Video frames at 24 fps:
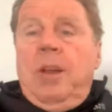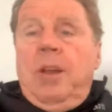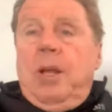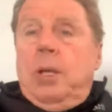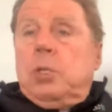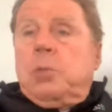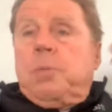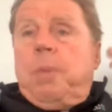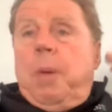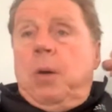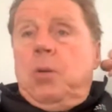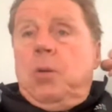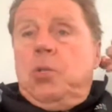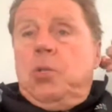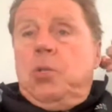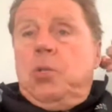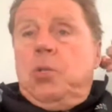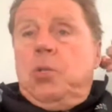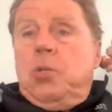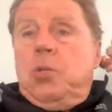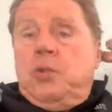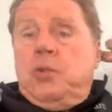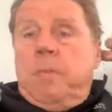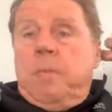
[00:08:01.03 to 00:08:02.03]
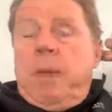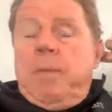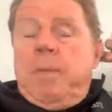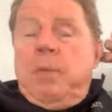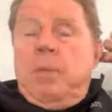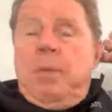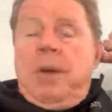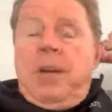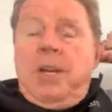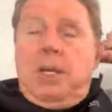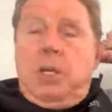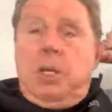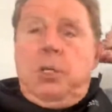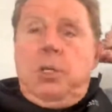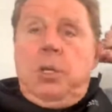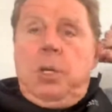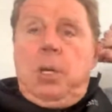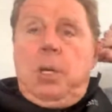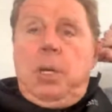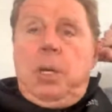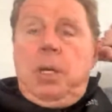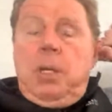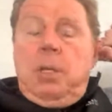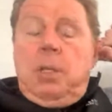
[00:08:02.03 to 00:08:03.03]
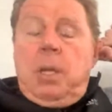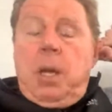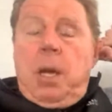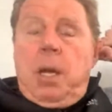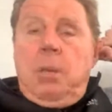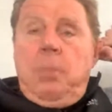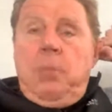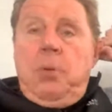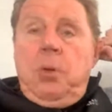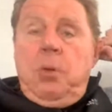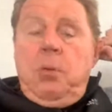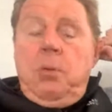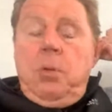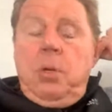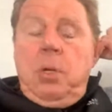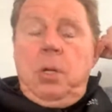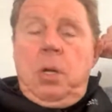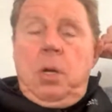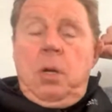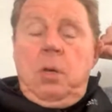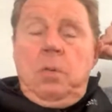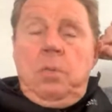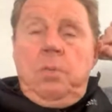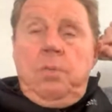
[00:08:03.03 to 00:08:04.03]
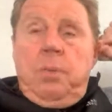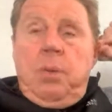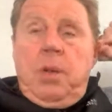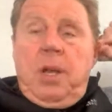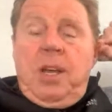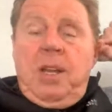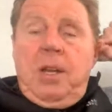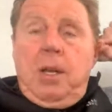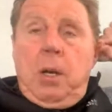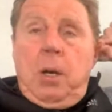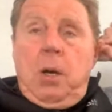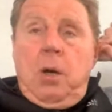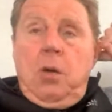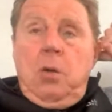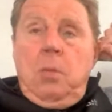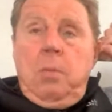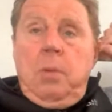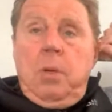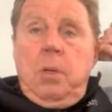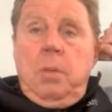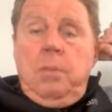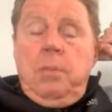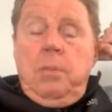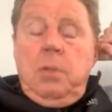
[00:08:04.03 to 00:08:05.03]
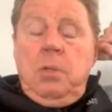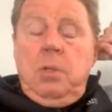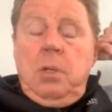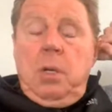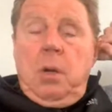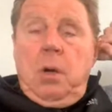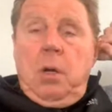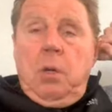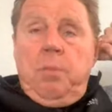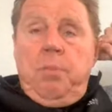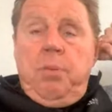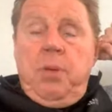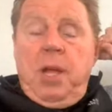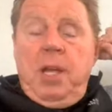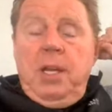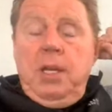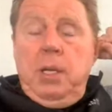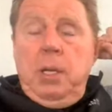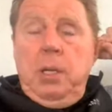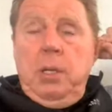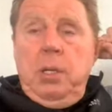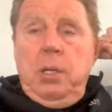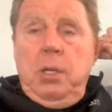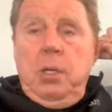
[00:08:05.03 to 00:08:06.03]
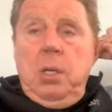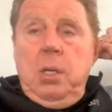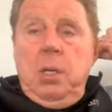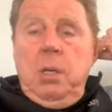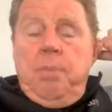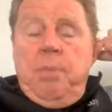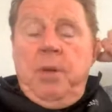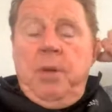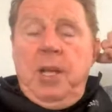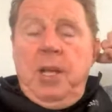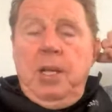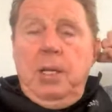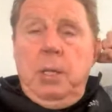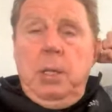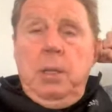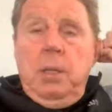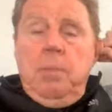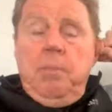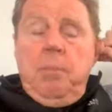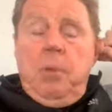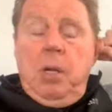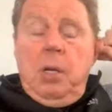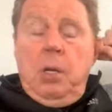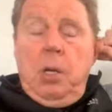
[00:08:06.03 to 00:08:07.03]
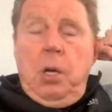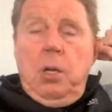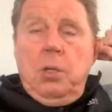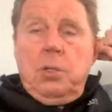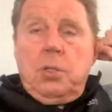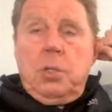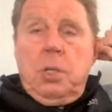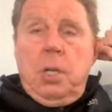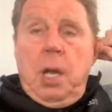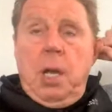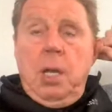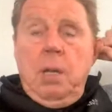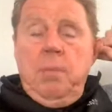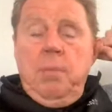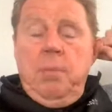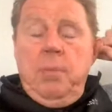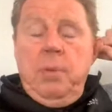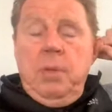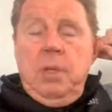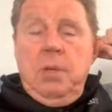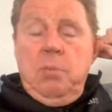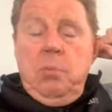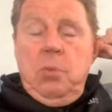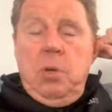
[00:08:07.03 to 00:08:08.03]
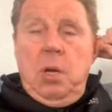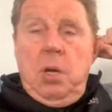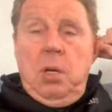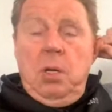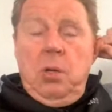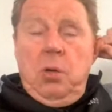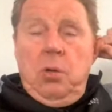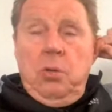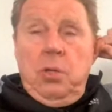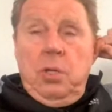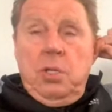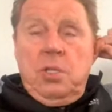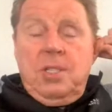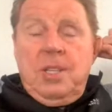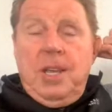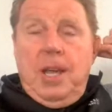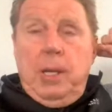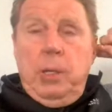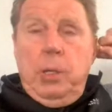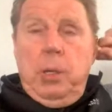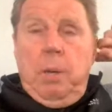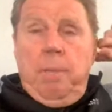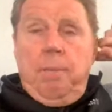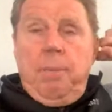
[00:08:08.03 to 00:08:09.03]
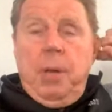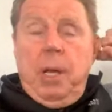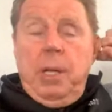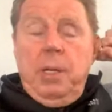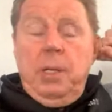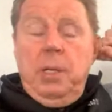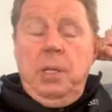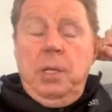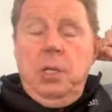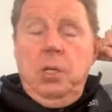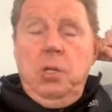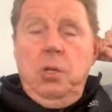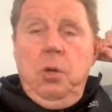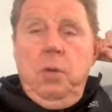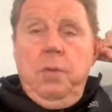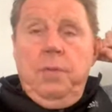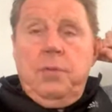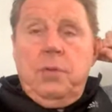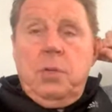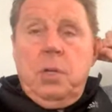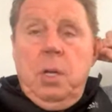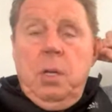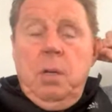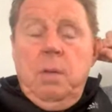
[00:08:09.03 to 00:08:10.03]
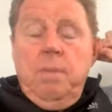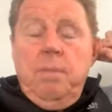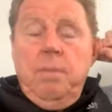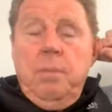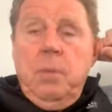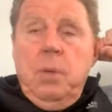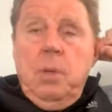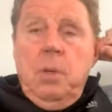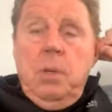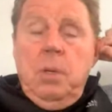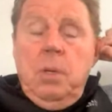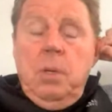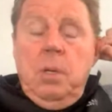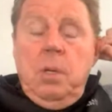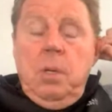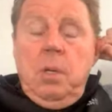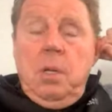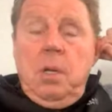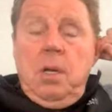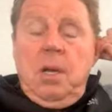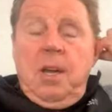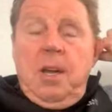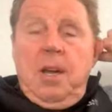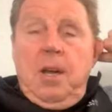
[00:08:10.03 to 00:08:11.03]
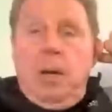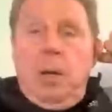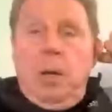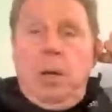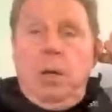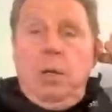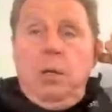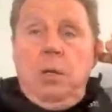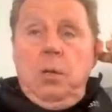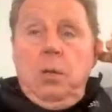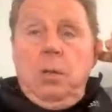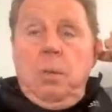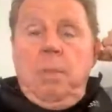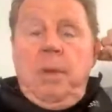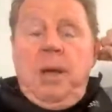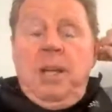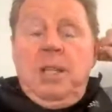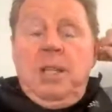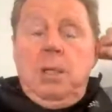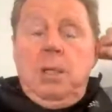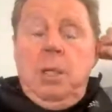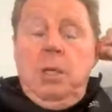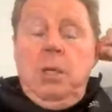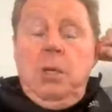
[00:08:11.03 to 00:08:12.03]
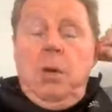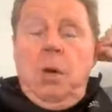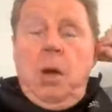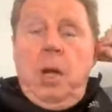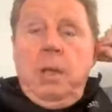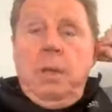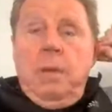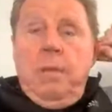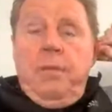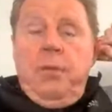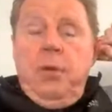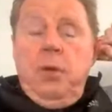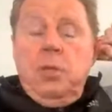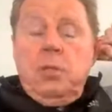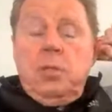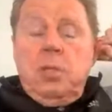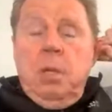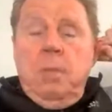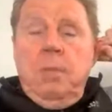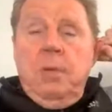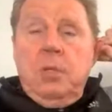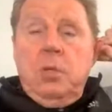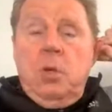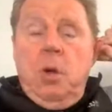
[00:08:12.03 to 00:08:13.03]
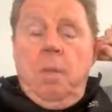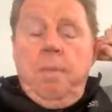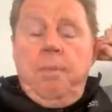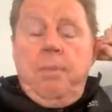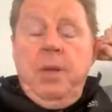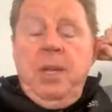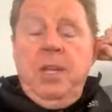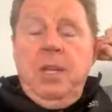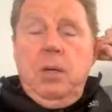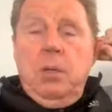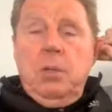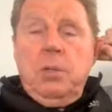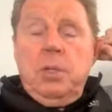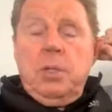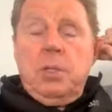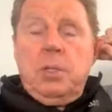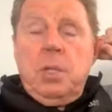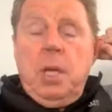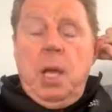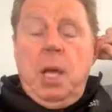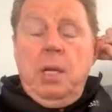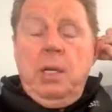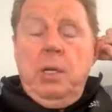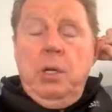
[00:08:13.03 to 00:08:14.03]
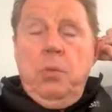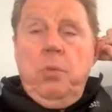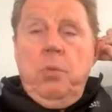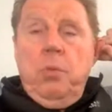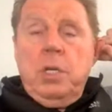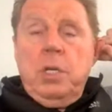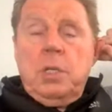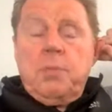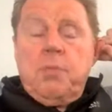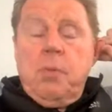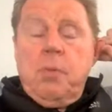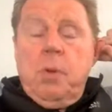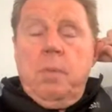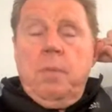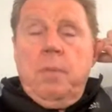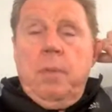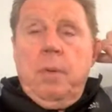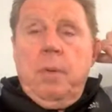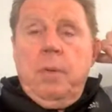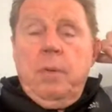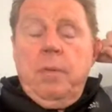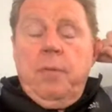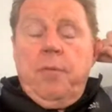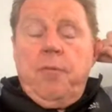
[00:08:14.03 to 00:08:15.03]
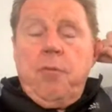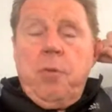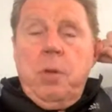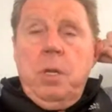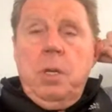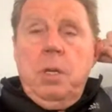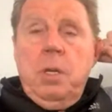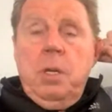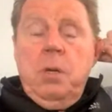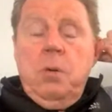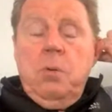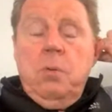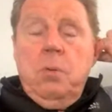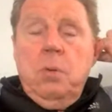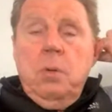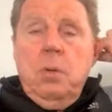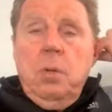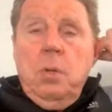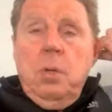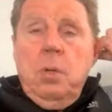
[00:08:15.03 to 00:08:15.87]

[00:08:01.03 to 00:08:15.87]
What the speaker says: Well, I suppose you always remember making your league debut, and playing at home. And, I played in my last game on the Saturday. I played in the youth team. And on the Monday night, the first team had got beat on the Saturday at West Brom 3-0.